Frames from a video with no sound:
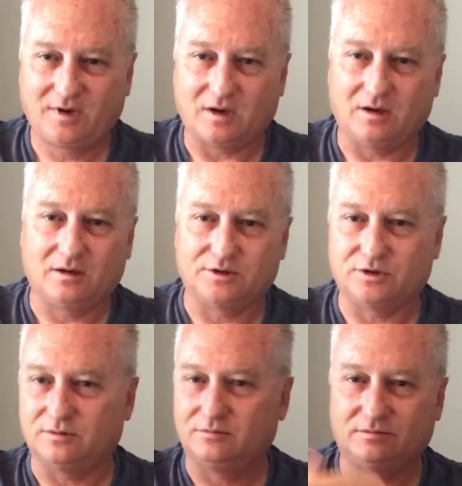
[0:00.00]
Okay,
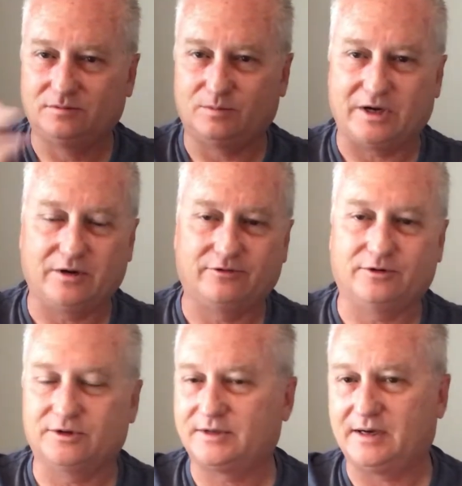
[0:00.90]
because you buy your
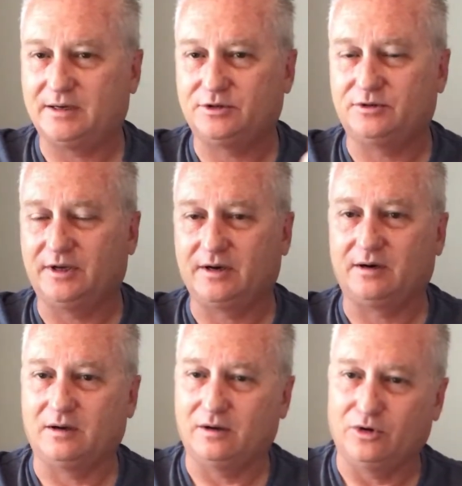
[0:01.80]
first house, you get
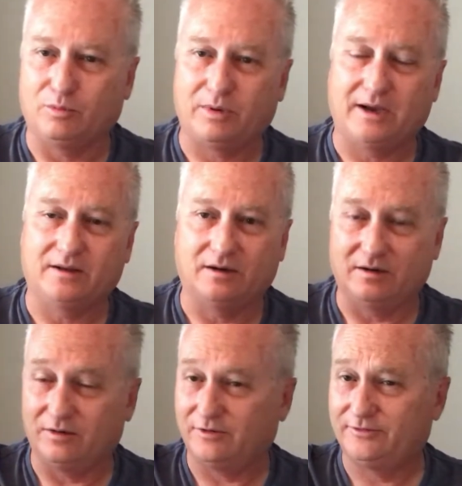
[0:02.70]
a loan, you pay the
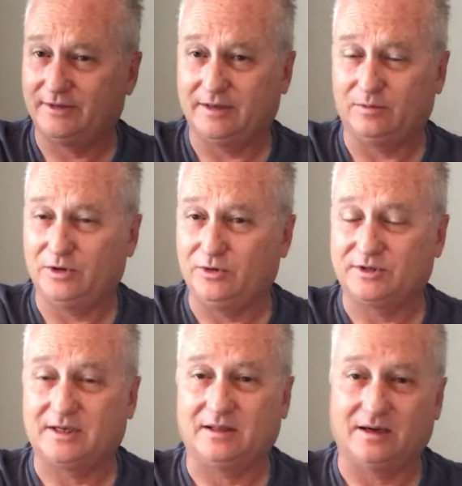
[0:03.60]
loan off, and then when you
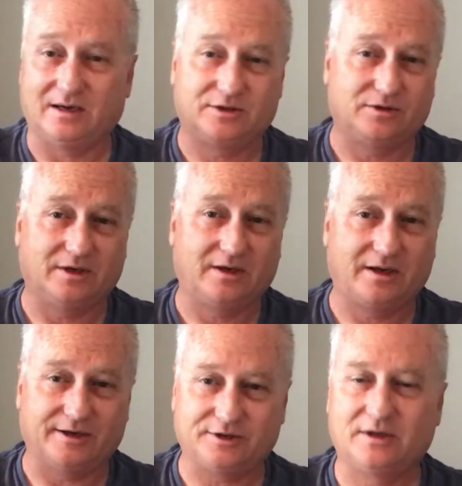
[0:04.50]
sell the house, you get
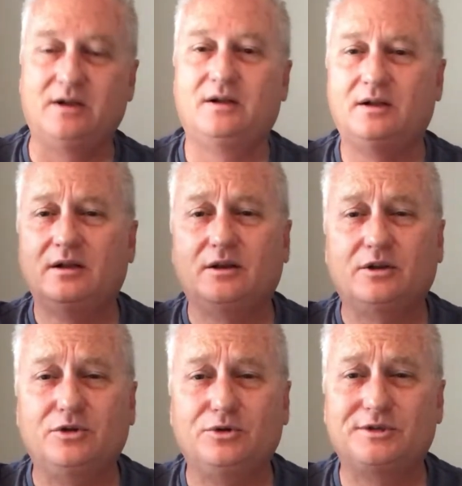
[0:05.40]
cash. You
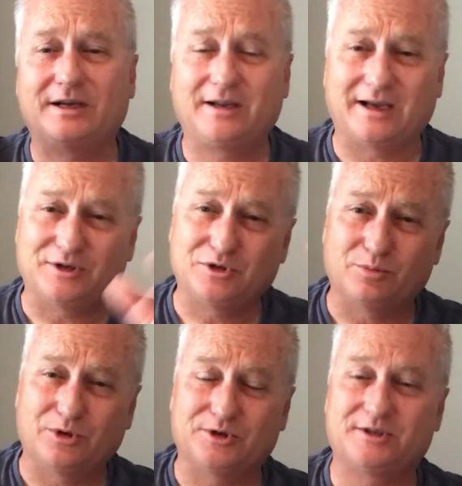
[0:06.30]
can use that cash to
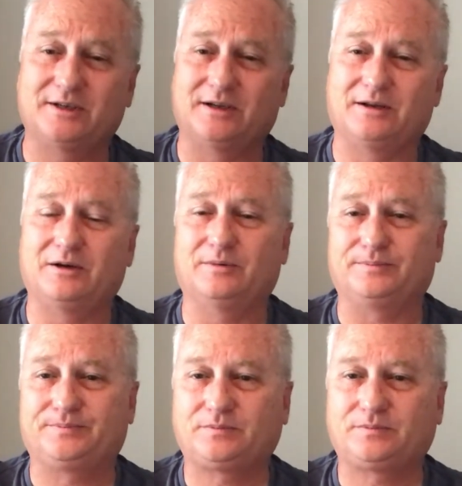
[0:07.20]
purchase another home,